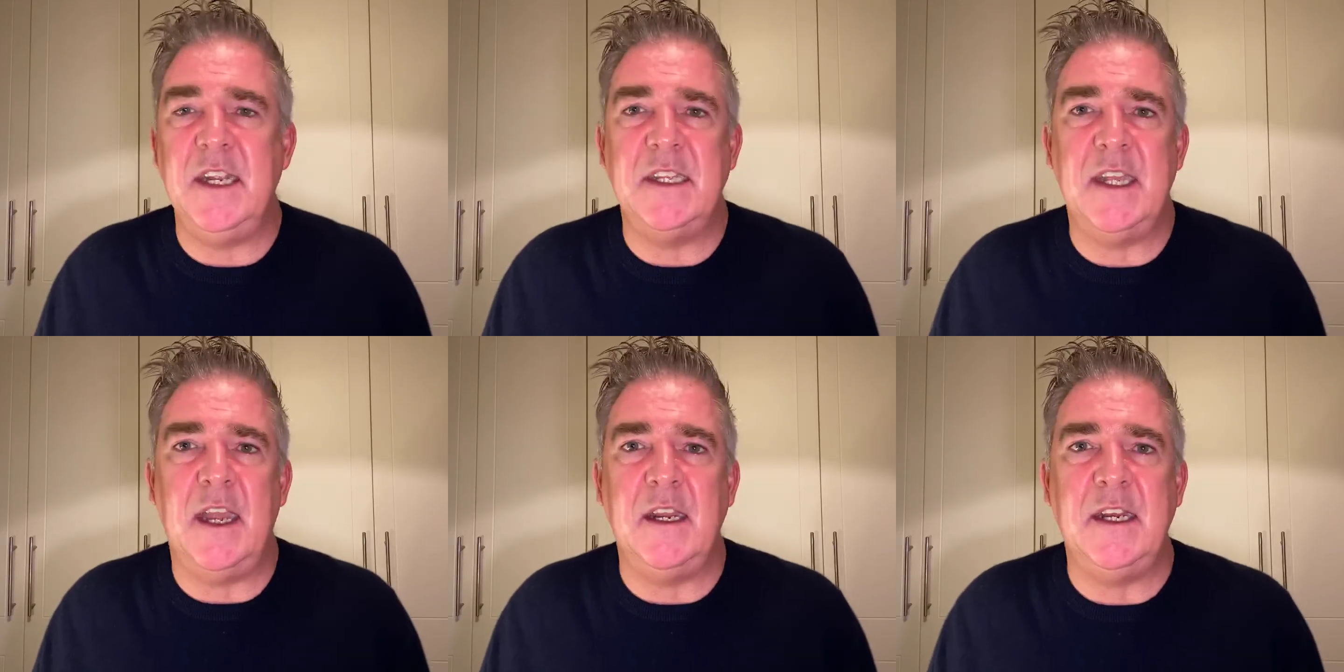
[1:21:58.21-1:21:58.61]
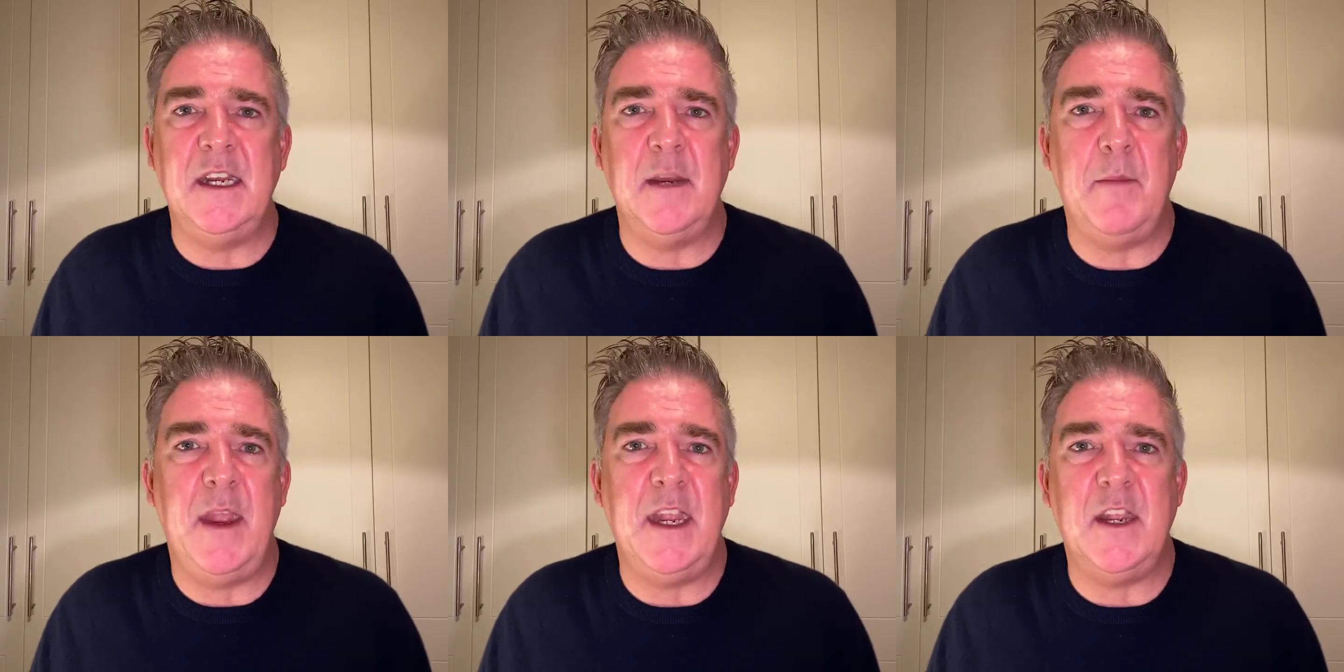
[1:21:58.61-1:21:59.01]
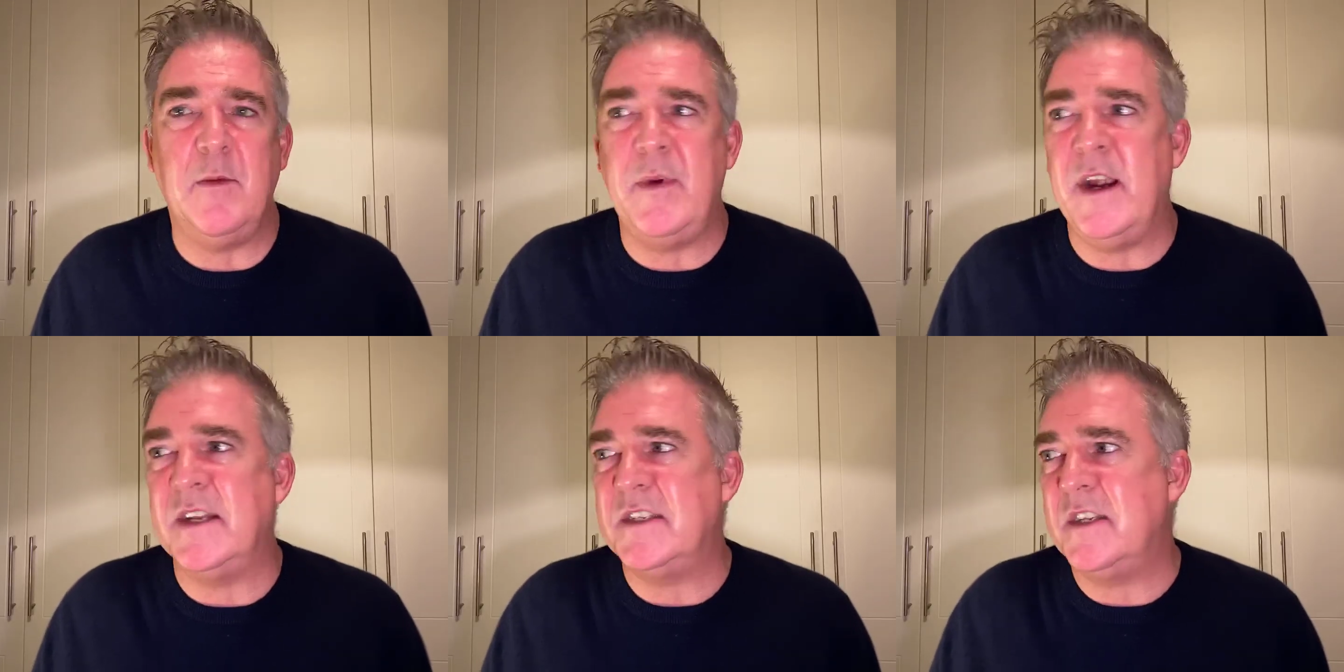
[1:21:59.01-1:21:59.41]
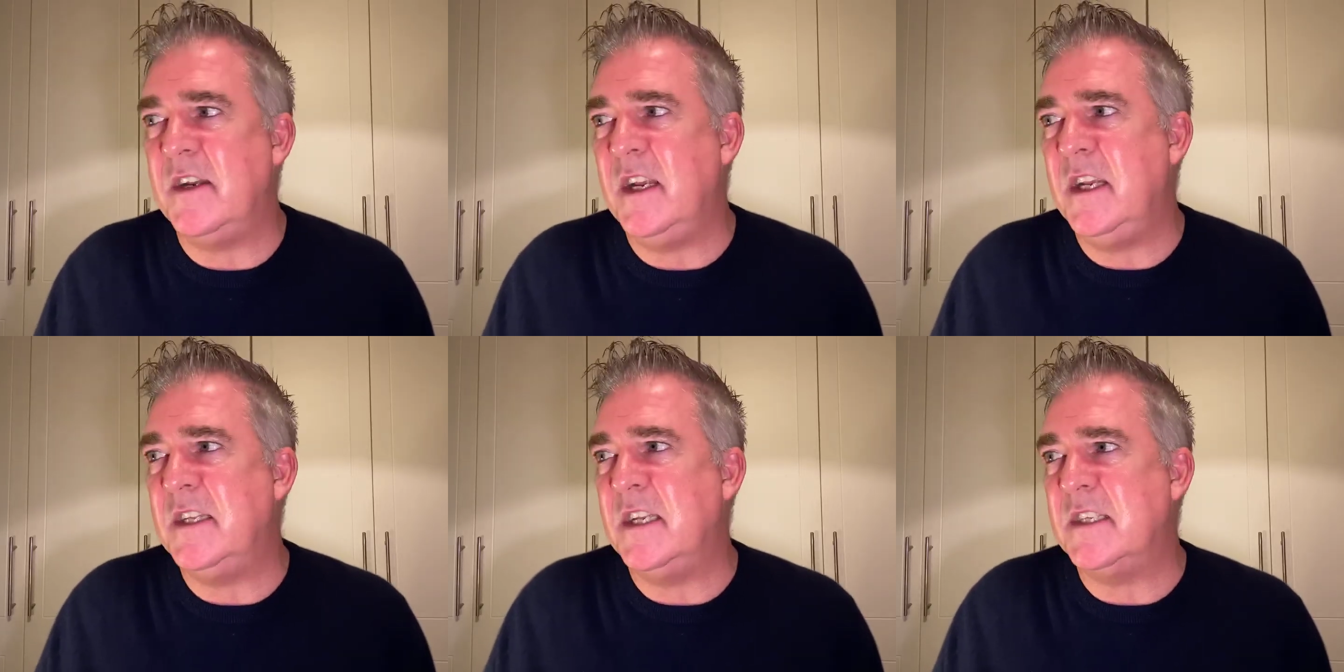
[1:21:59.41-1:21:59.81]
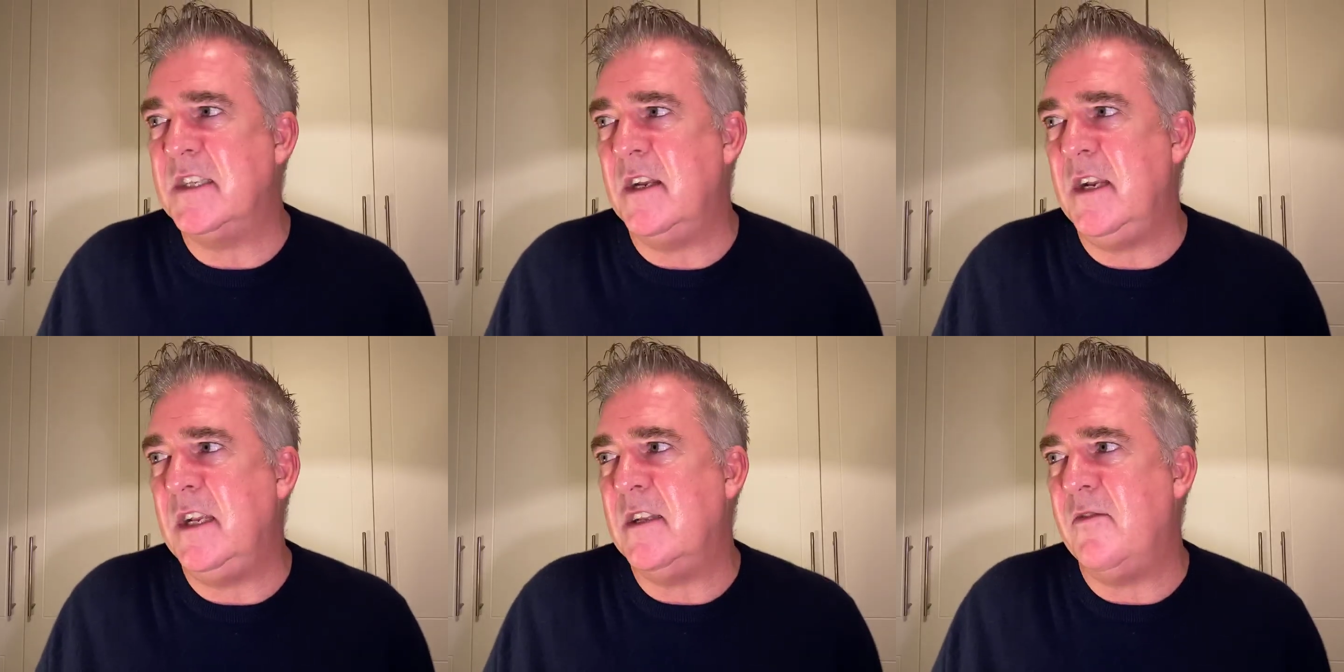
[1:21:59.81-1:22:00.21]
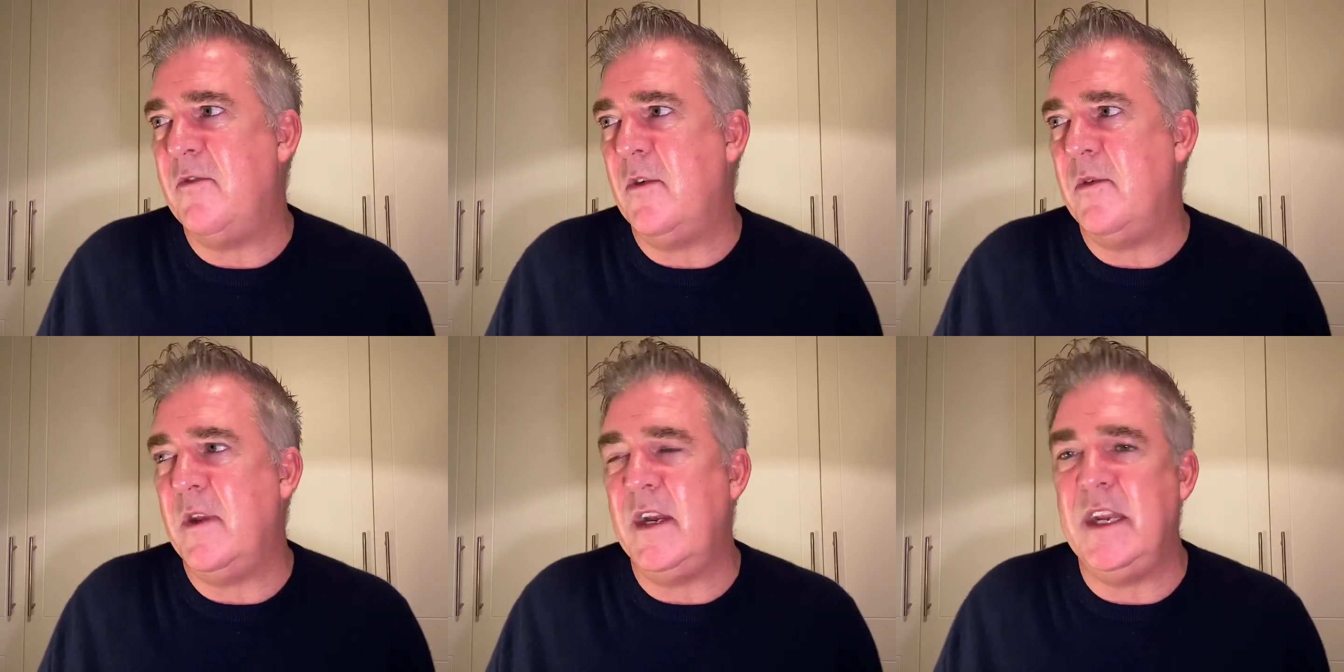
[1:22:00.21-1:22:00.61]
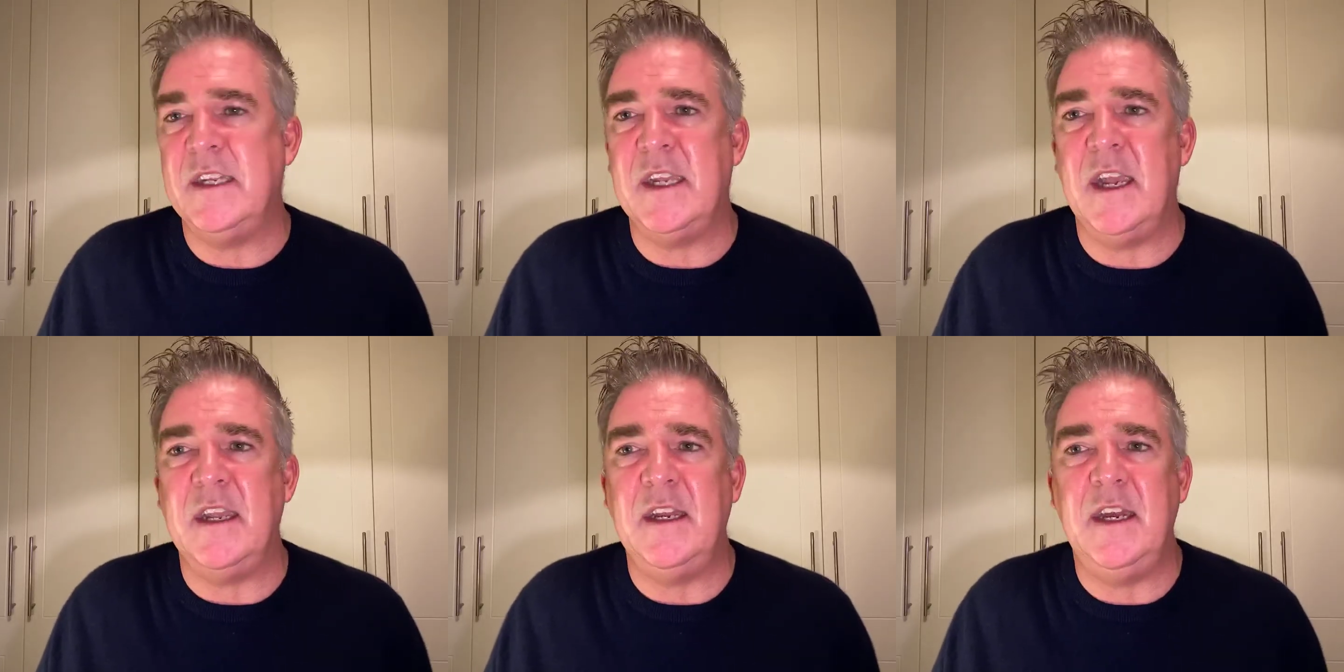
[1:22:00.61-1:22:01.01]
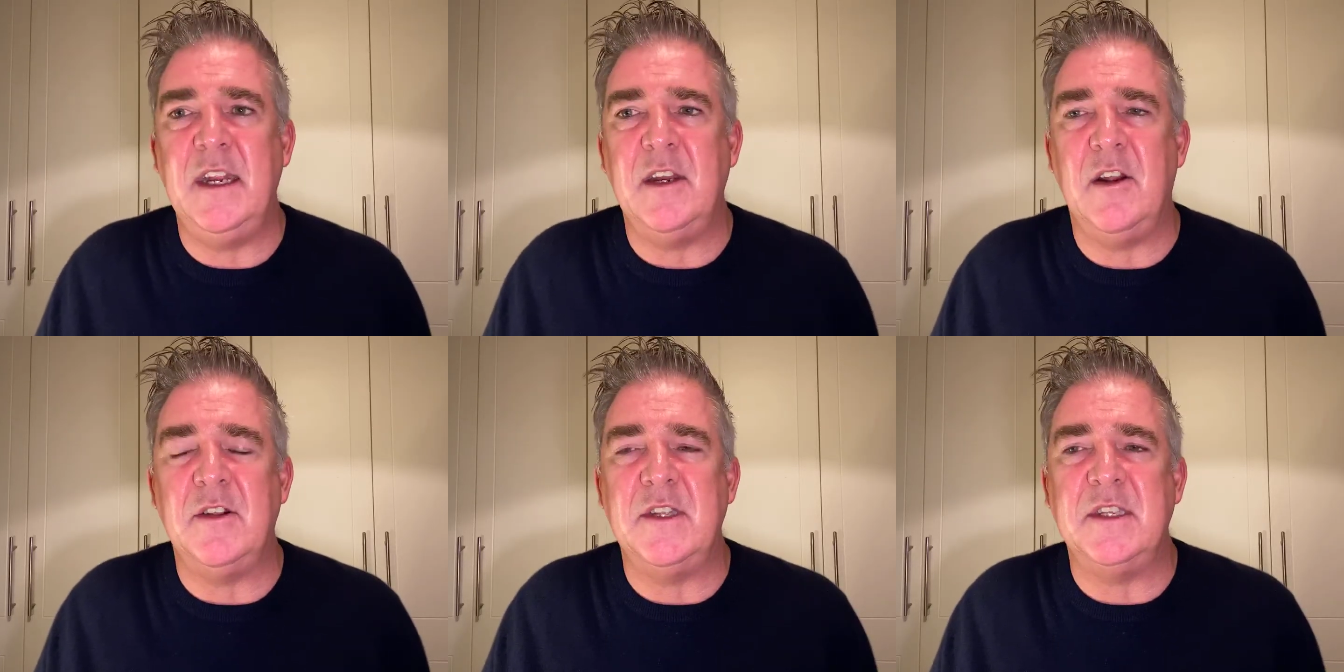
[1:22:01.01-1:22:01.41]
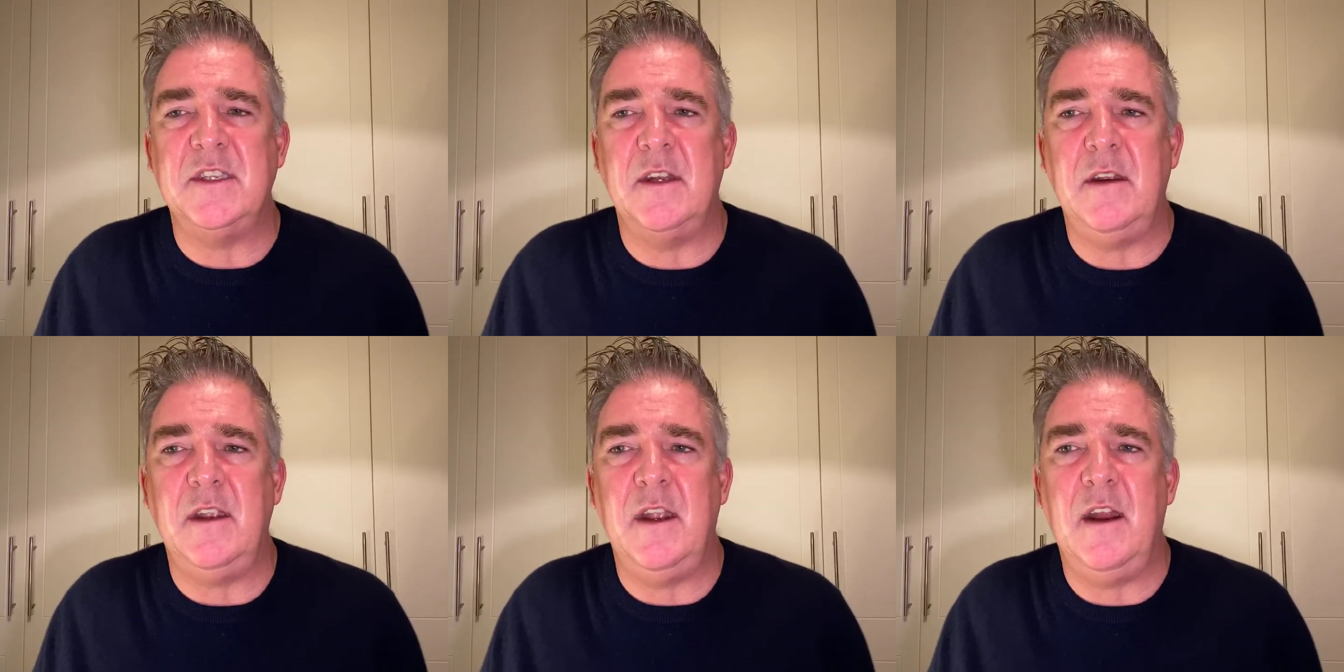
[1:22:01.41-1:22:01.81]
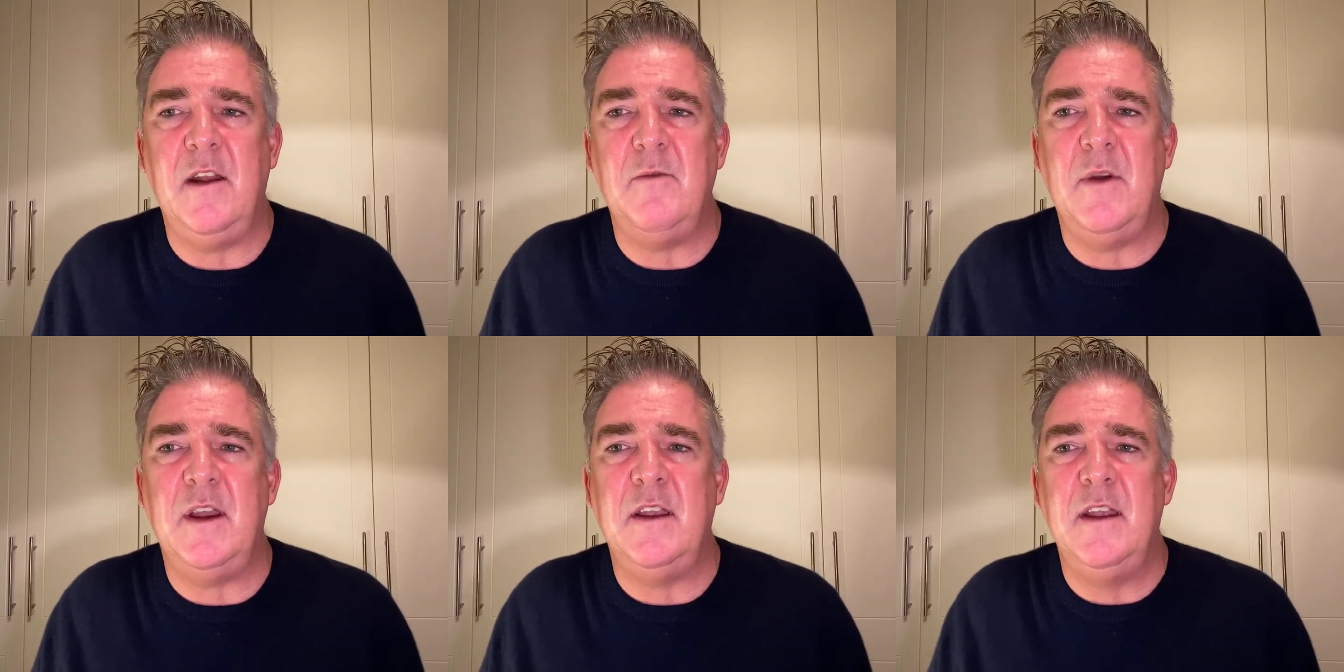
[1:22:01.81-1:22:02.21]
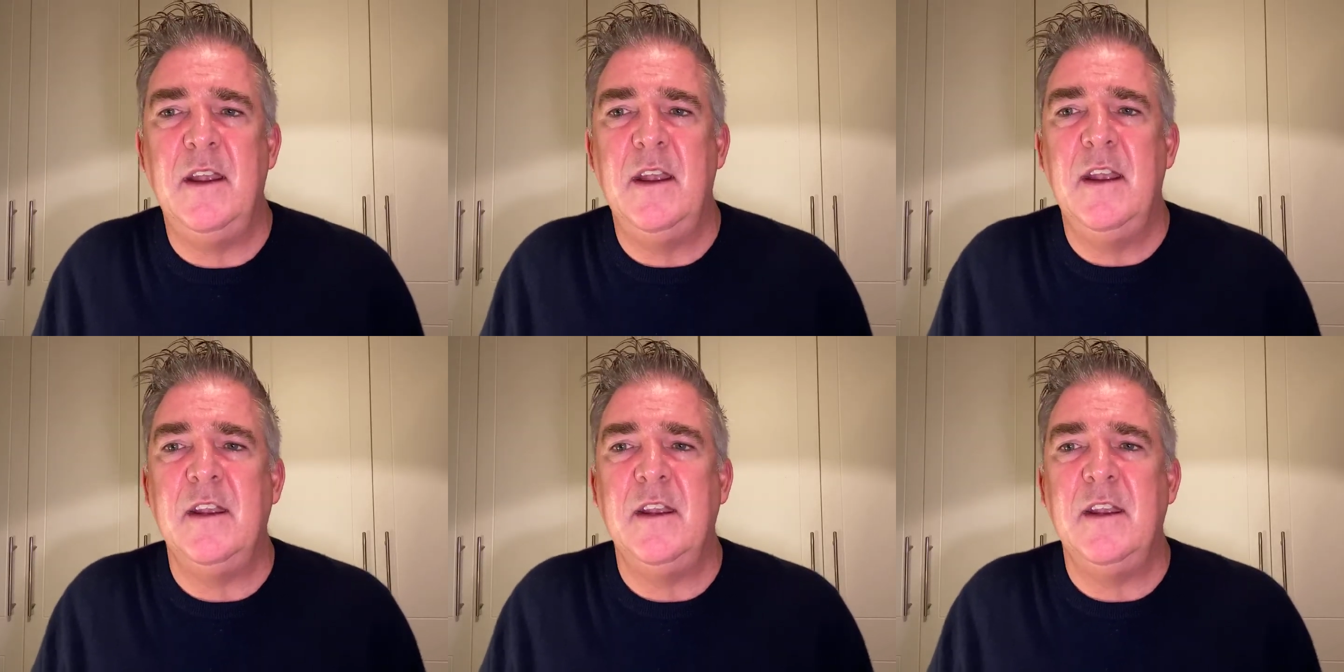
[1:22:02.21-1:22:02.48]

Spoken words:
I need that, I need the makeup arts, I need this, I need that, I need all this. You know what?